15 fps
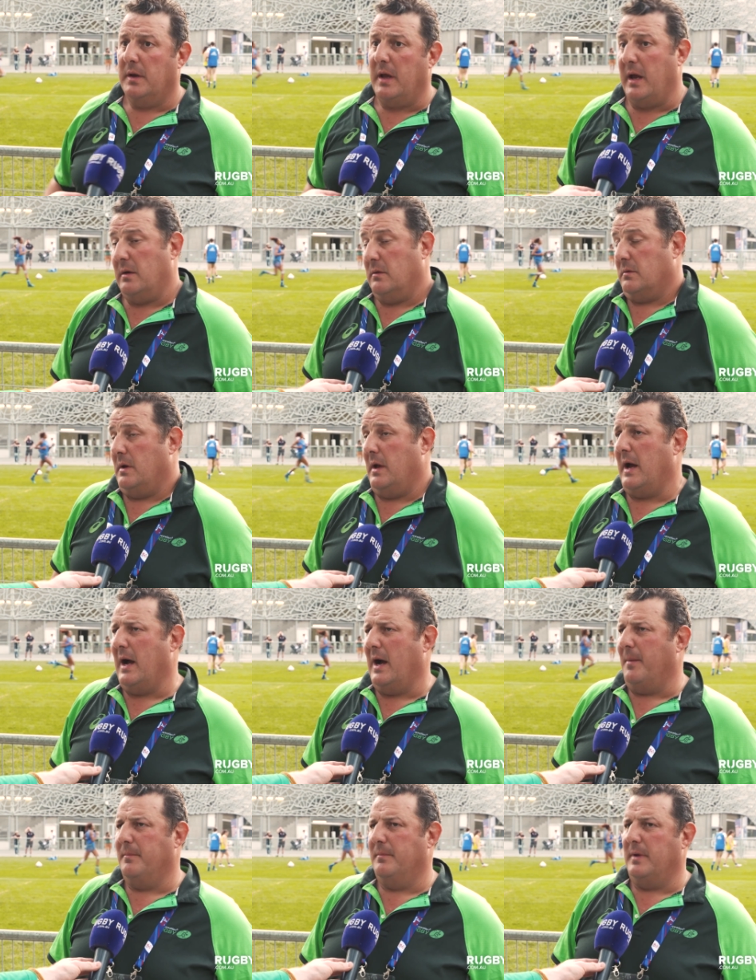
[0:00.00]
Yeah,
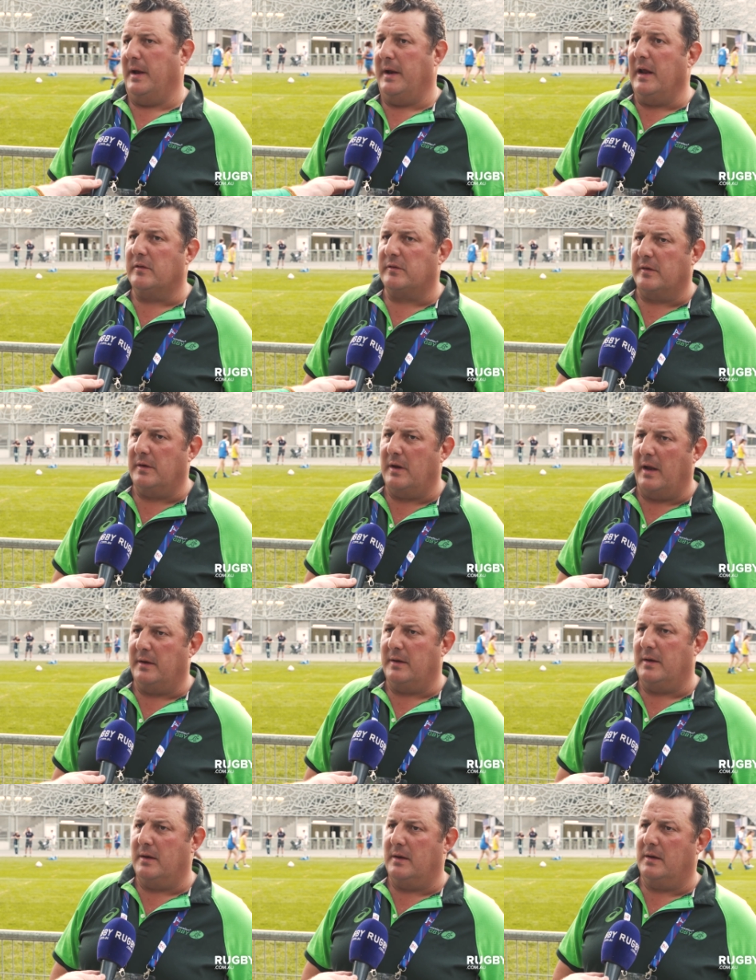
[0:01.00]
it is,
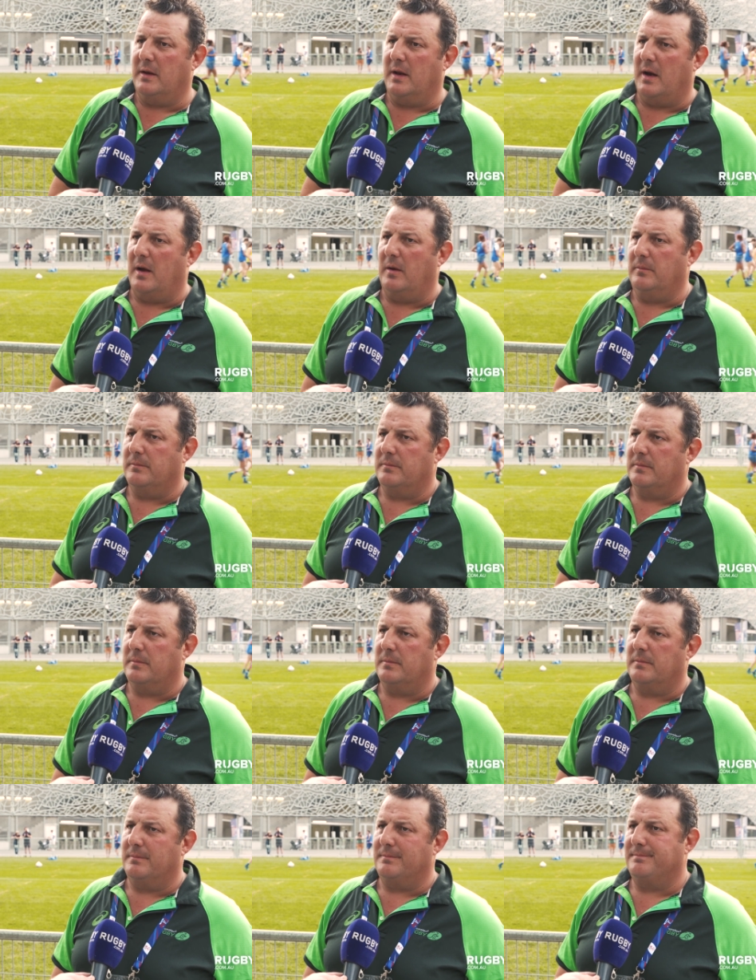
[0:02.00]
and you know,
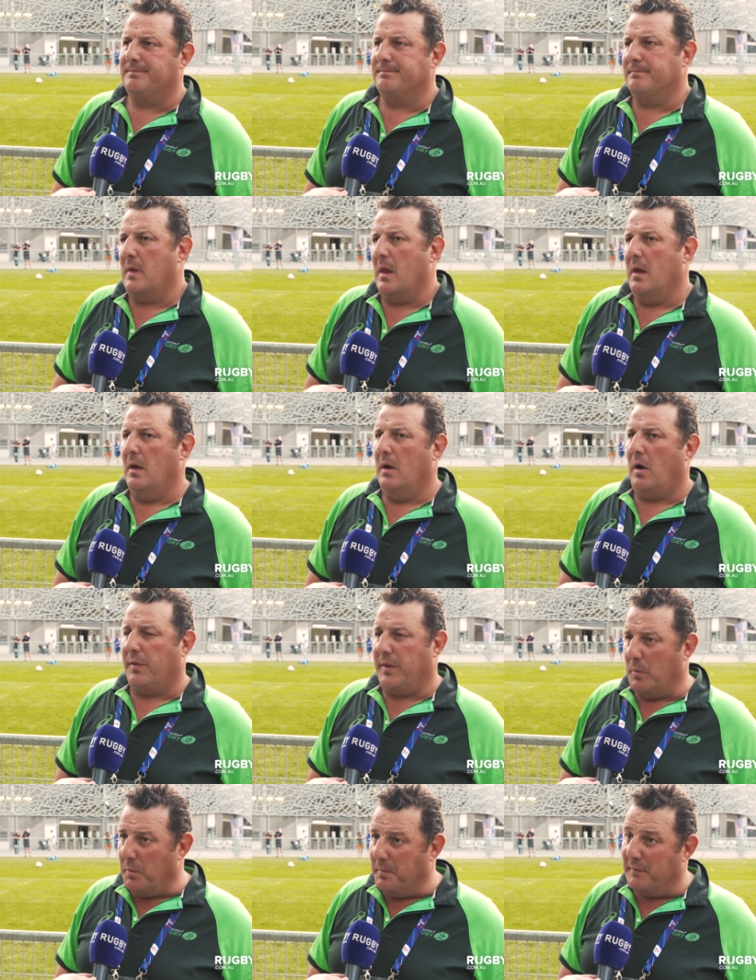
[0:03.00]
I
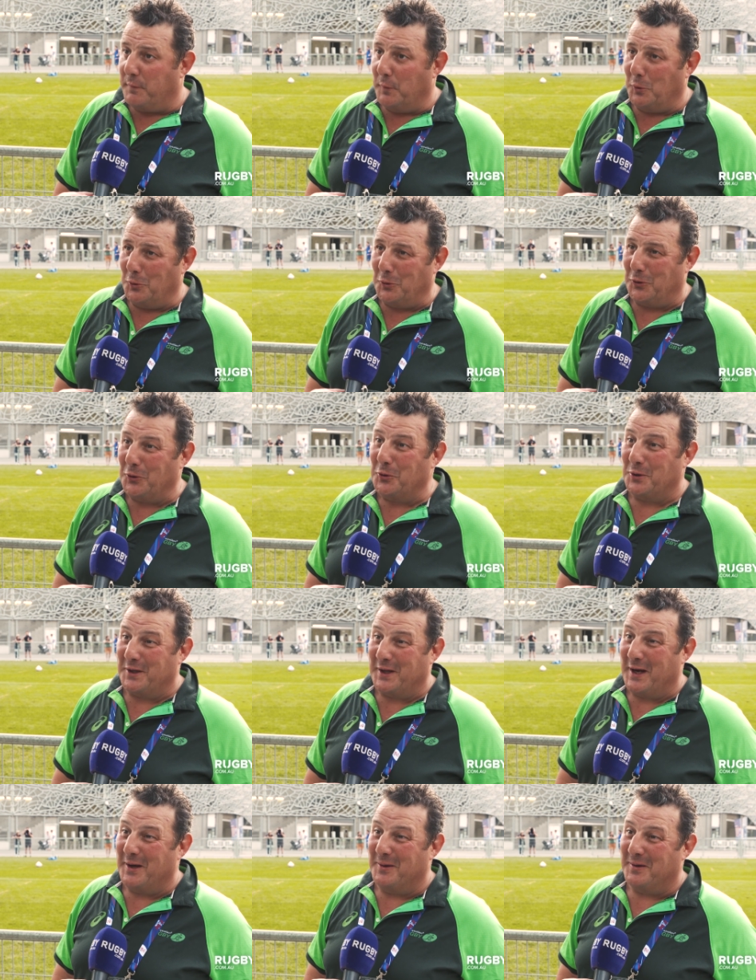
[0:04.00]
think we'll be fooled to do
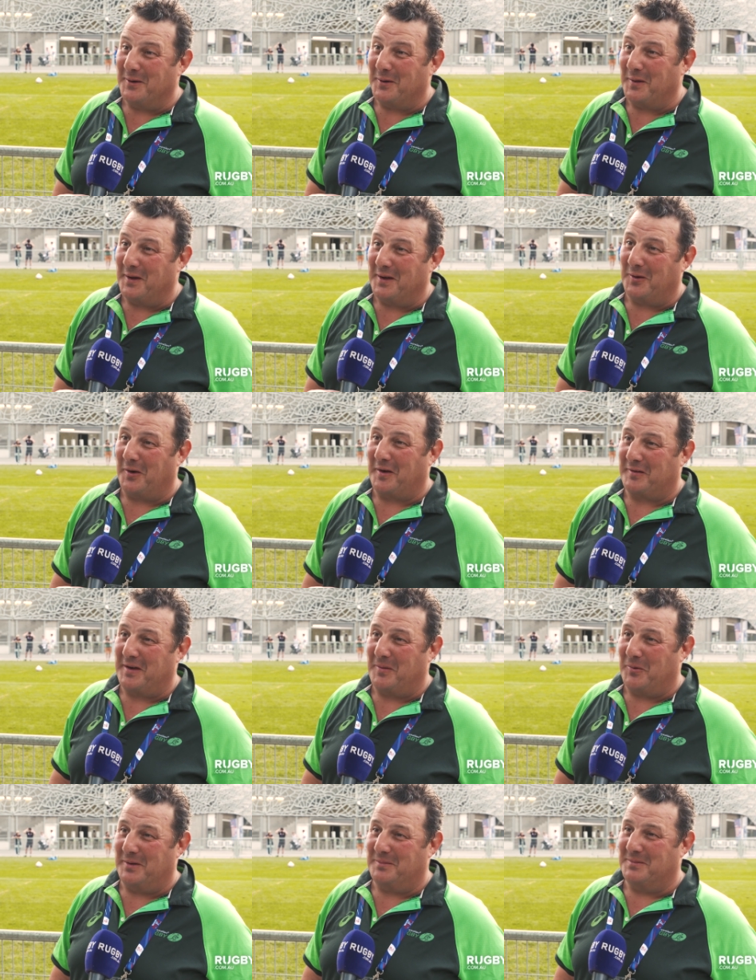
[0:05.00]
it. You know, I think, like I
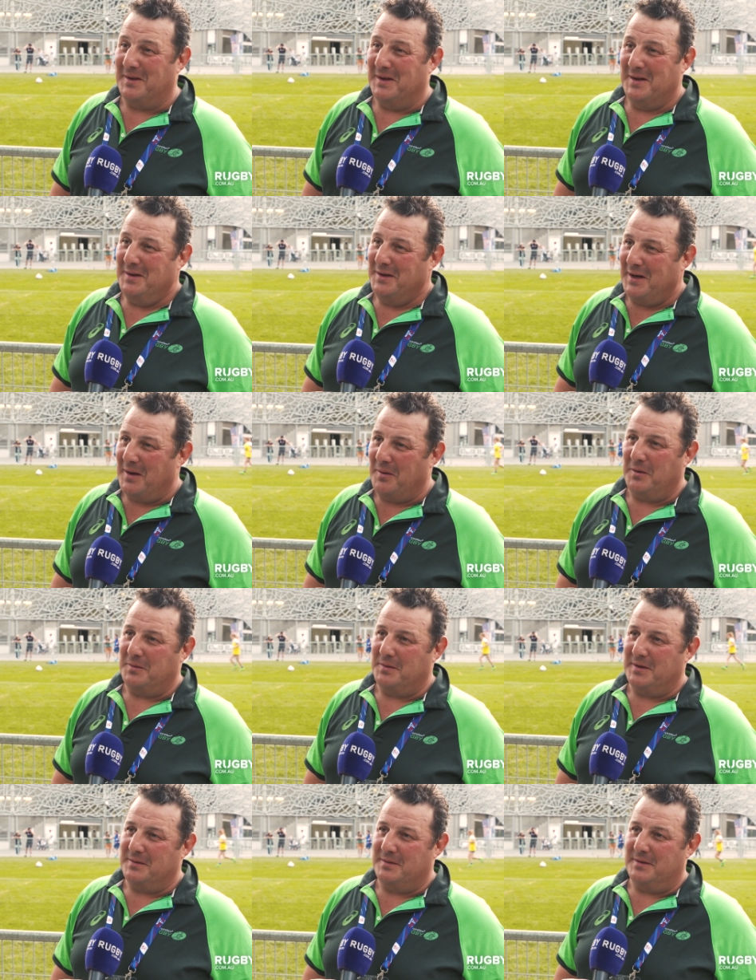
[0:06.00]
said, we, you know,
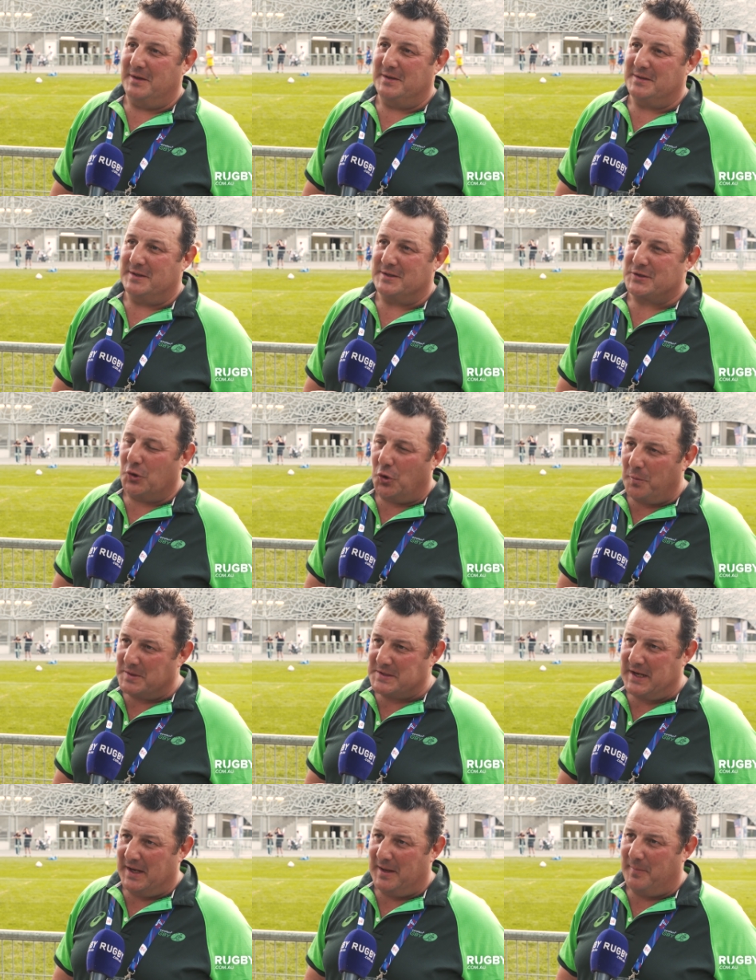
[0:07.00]
this
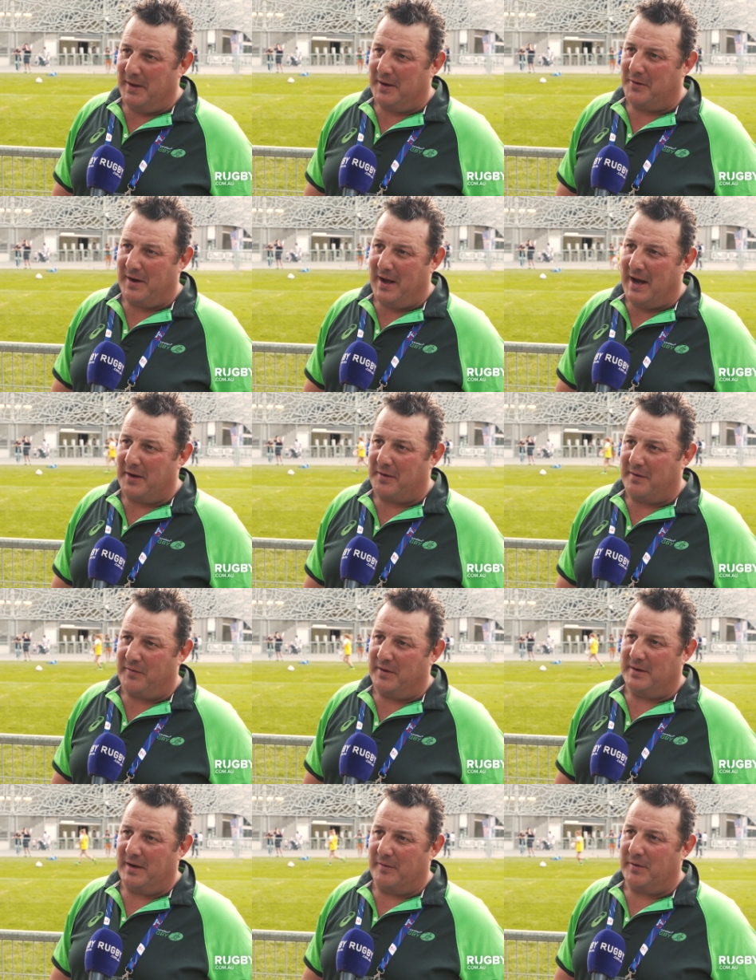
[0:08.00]
tournament's getting better and harder.
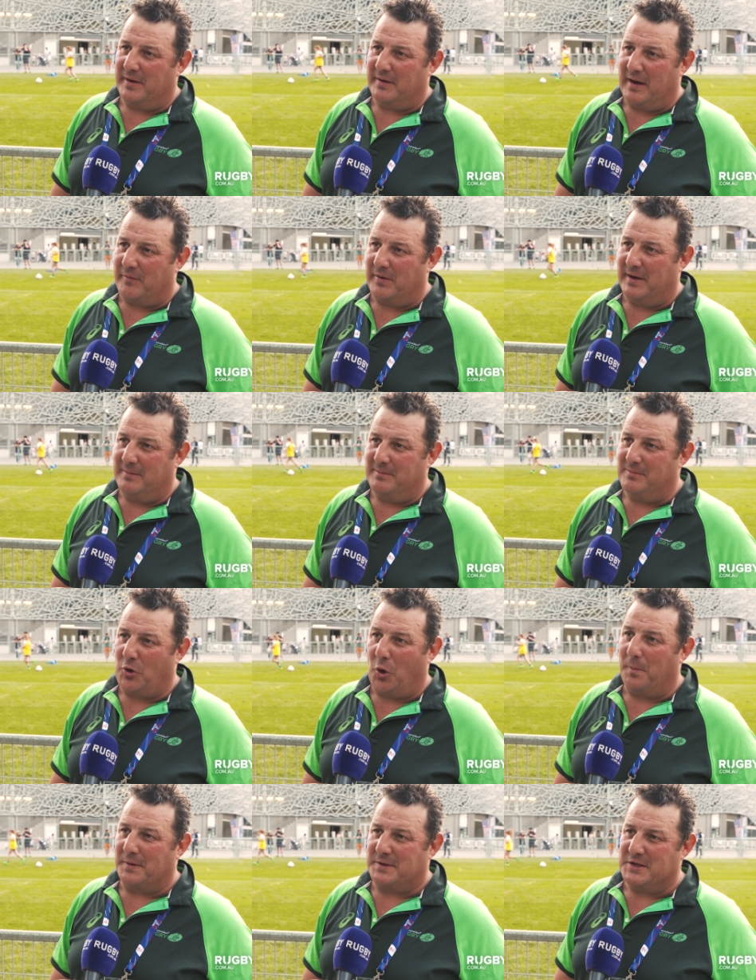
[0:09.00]
Every
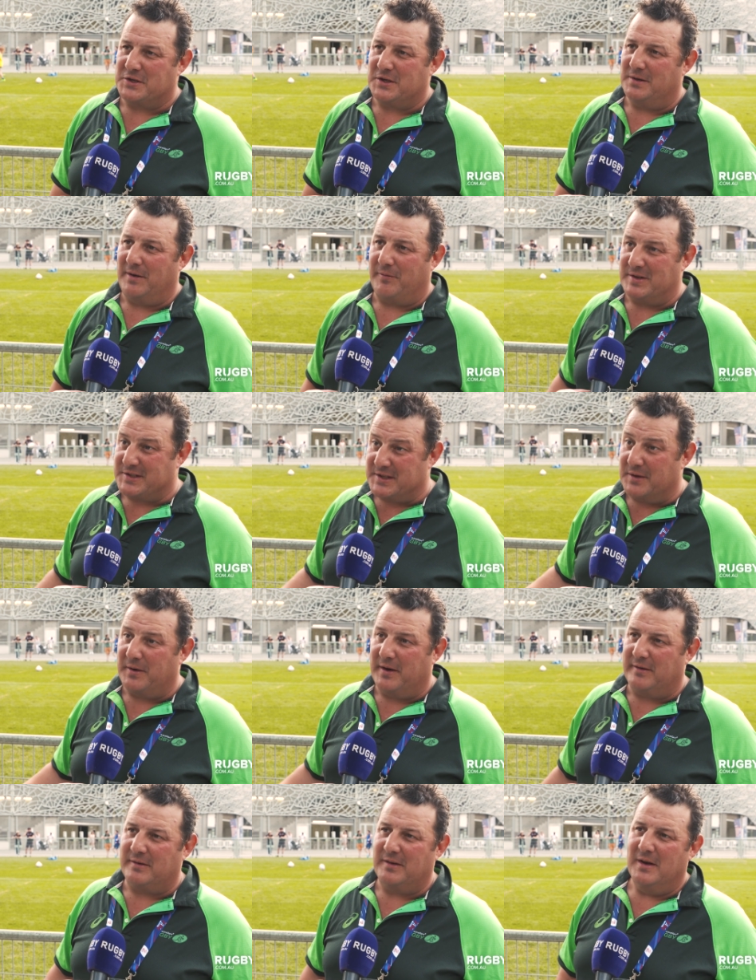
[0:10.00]
competition, every
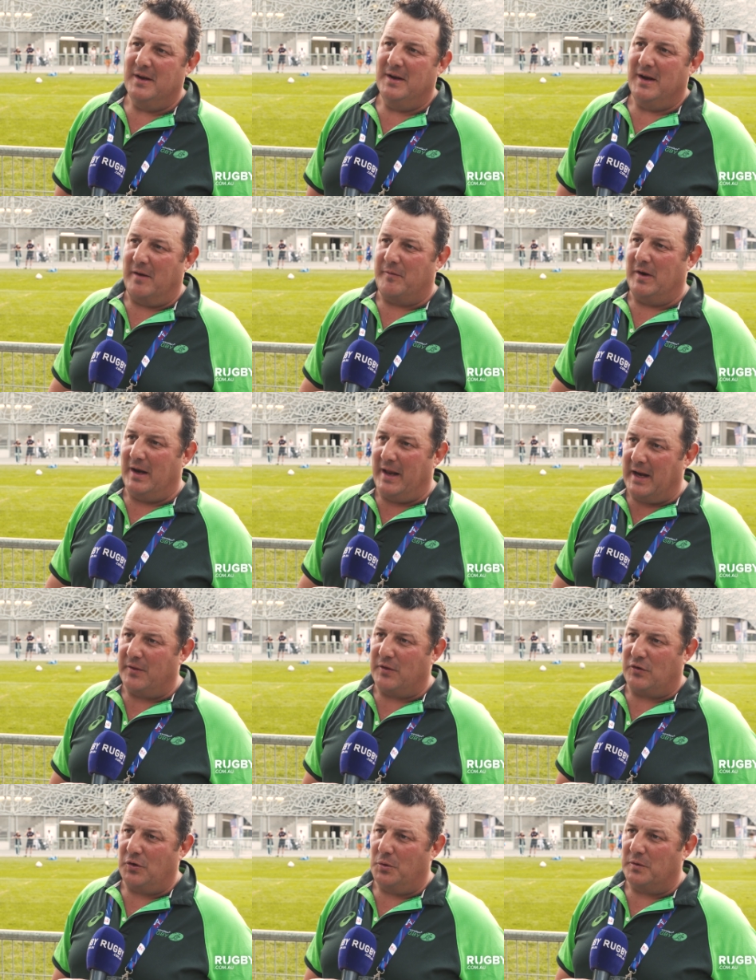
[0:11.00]
series, every leg
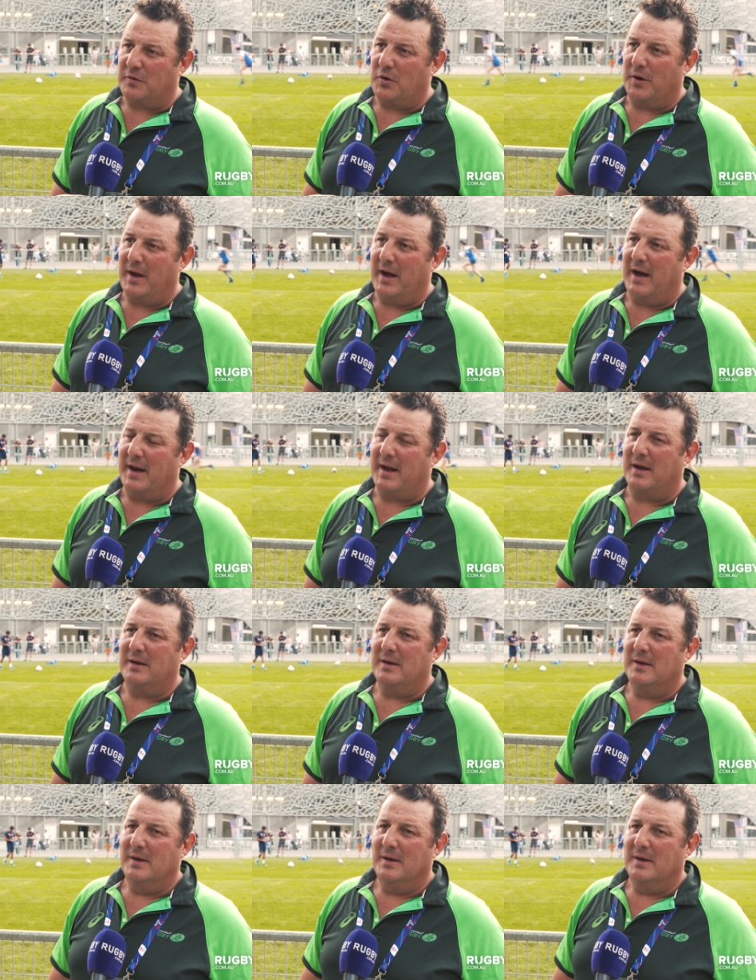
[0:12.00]
of the tour's got harder.